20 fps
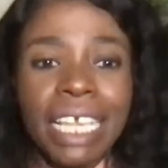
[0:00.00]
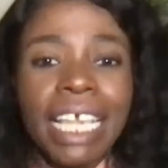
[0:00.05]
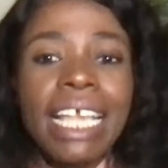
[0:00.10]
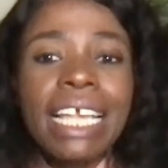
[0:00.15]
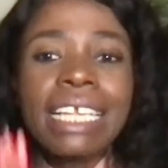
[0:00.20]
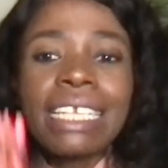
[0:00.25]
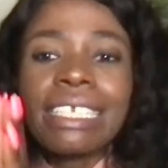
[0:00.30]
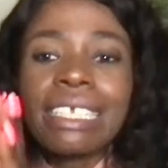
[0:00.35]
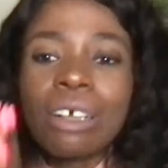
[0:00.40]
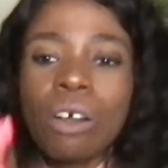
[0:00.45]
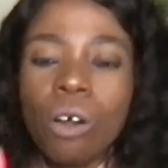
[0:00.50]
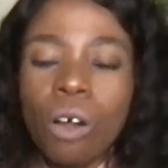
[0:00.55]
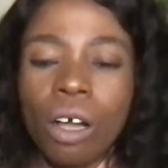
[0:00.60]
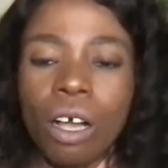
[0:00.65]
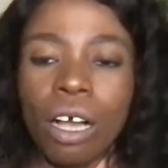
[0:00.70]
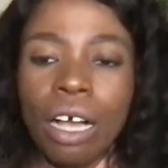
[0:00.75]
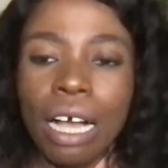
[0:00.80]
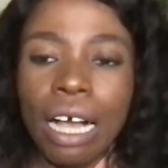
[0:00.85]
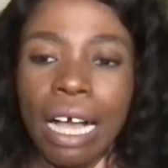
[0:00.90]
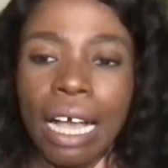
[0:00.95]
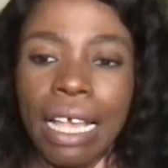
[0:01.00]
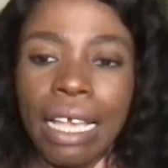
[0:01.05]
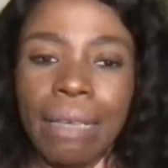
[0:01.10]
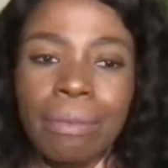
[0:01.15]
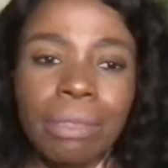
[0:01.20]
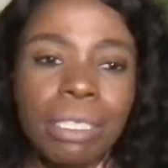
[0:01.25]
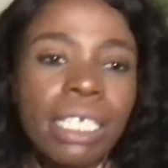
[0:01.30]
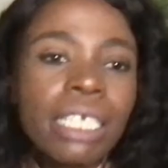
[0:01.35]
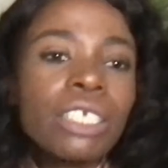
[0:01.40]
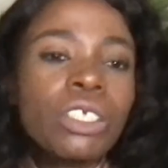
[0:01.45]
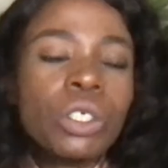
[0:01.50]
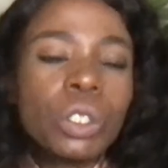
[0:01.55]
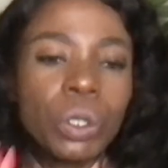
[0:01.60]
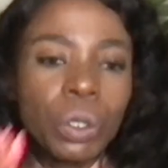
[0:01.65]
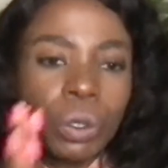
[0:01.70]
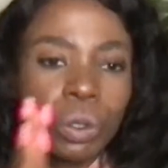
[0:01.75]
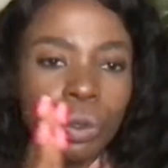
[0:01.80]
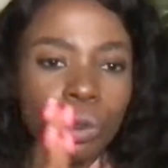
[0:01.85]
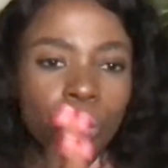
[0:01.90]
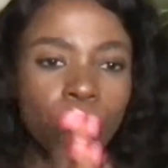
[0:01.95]
And I am saying
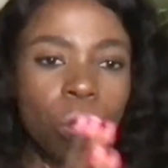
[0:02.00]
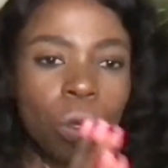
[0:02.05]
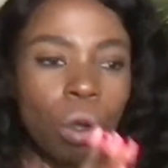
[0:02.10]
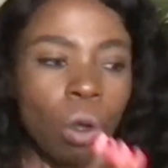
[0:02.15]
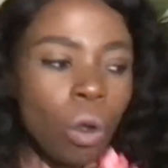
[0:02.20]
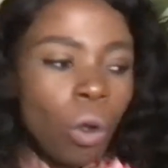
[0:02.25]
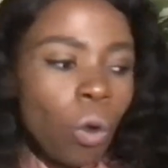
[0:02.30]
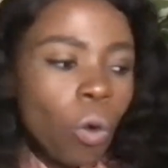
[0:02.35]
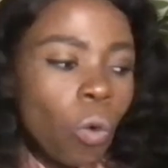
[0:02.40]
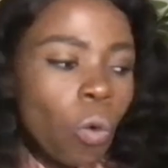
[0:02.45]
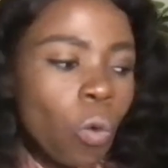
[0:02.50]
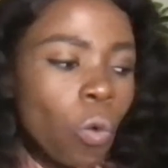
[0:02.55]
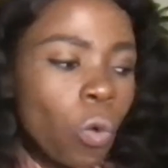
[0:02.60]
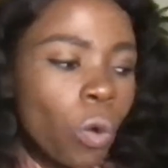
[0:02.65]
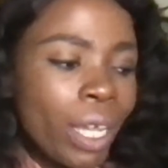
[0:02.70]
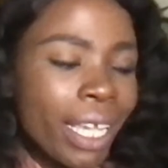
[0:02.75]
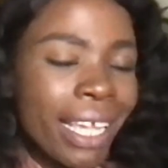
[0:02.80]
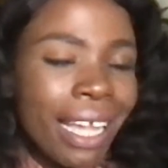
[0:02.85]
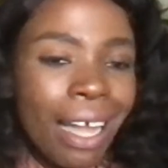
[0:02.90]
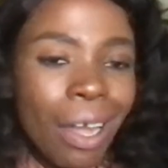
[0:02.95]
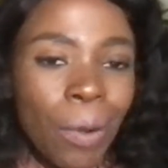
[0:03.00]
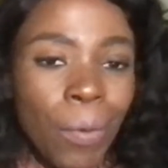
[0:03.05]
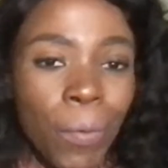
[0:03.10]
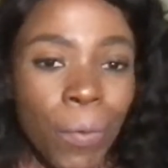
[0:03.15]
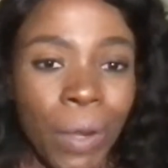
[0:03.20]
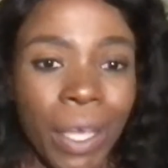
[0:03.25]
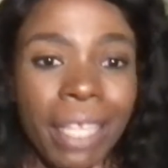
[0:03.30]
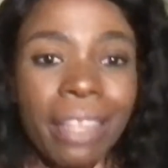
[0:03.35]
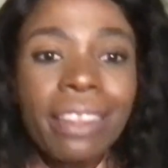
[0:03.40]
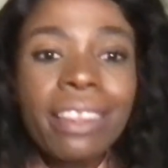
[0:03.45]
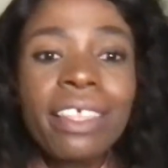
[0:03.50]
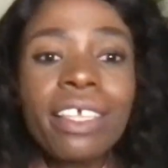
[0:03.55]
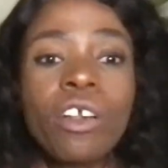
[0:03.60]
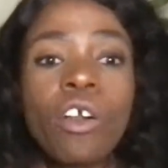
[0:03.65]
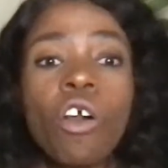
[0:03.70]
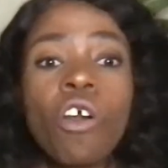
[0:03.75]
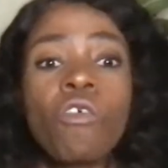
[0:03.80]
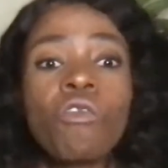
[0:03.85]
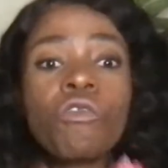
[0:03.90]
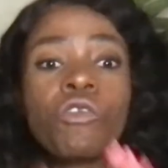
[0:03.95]
to you, we are
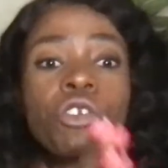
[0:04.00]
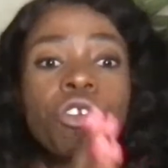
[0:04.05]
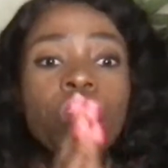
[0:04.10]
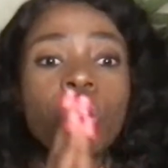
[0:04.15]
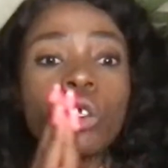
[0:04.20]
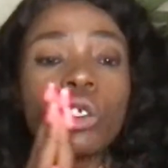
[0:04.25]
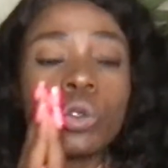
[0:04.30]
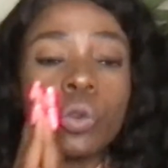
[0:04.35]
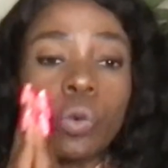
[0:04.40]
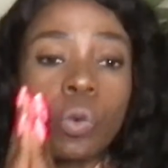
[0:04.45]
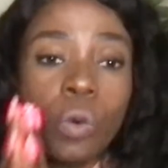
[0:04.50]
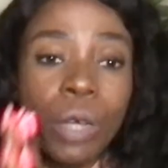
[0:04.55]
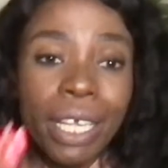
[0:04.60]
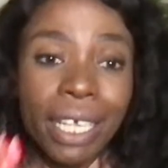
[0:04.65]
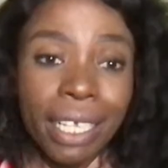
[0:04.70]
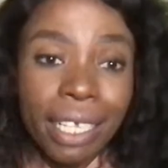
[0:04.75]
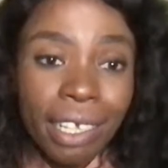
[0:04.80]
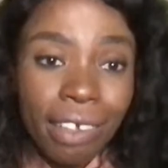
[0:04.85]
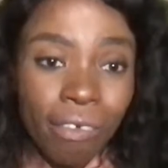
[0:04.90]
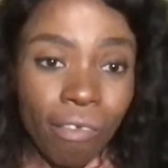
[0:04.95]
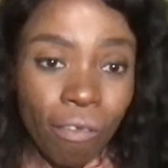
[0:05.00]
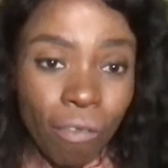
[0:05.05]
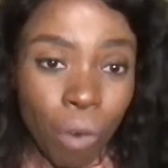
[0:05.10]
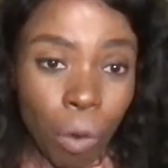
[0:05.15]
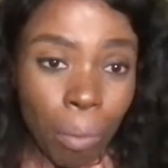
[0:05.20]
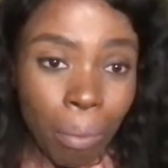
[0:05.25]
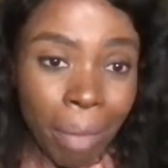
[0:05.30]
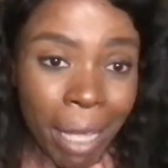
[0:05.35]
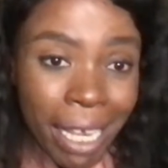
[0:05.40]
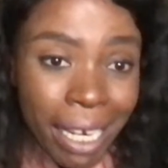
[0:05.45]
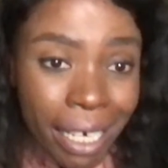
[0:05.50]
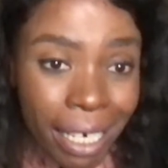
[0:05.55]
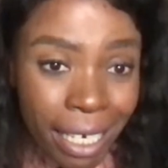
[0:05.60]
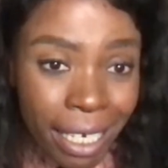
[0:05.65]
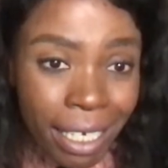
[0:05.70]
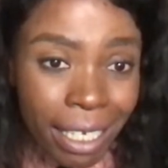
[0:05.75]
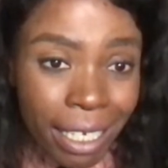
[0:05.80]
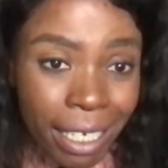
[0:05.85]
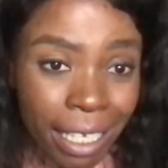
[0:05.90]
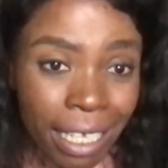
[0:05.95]
worthy of not working for
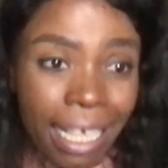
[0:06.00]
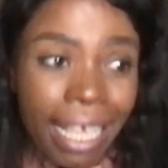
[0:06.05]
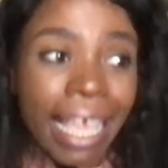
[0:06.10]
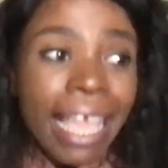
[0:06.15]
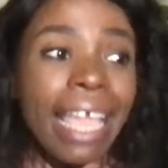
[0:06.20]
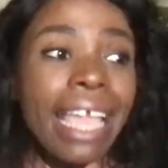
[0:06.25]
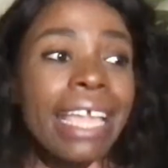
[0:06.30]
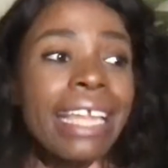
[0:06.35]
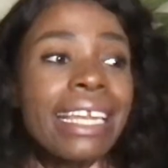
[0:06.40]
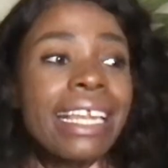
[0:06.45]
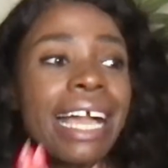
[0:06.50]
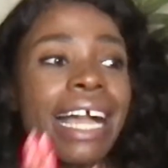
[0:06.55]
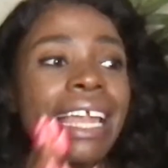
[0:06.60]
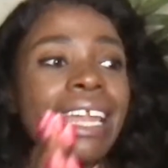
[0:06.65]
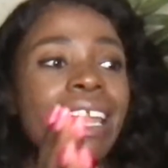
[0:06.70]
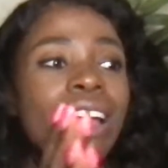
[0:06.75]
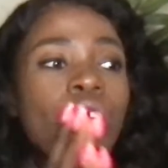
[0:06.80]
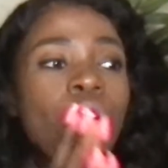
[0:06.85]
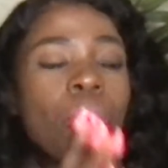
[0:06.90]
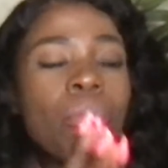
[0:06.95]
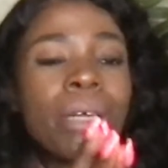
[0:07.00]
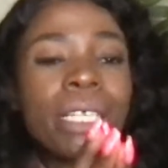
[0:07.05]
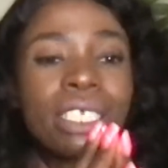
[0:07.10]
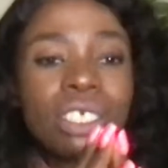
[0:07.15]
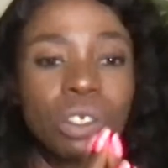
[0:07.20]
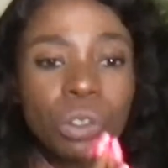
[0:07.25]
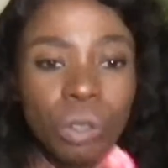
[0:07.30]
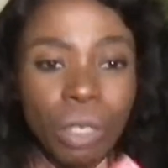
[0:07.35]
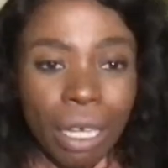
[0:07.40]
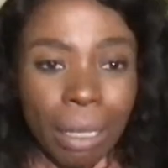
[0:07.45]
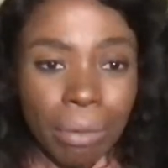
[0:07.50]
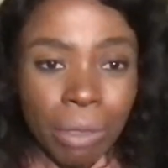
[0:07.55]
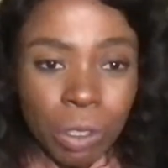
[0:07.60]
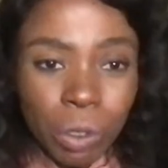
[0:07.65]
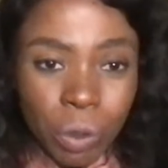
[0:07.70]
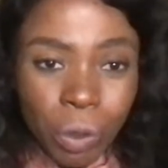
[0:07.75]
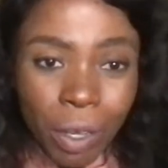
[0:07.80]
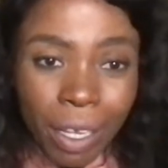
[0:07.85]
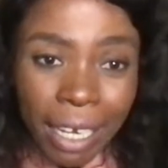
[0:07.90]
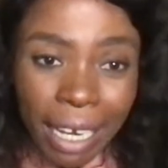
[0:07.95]
money and allow money to come
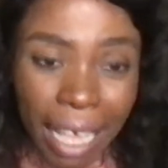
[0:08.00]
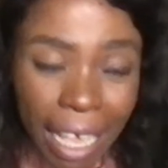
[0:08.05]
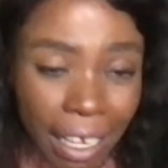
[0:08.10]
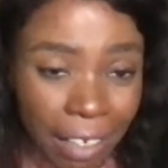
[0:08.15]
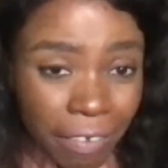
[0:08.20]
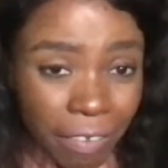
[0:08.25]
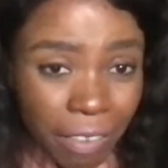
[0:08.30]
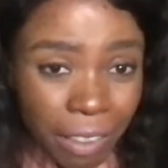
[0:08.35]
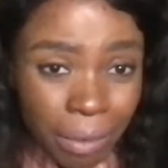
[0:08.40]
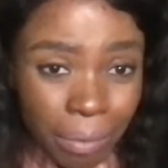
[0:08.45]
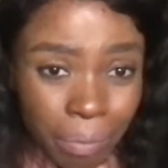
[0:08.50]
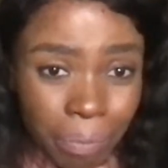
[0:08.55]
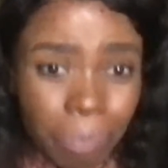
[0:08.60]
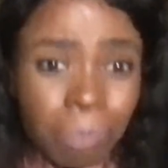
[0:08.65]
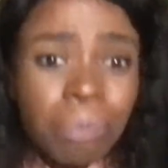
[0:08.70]
into our lives.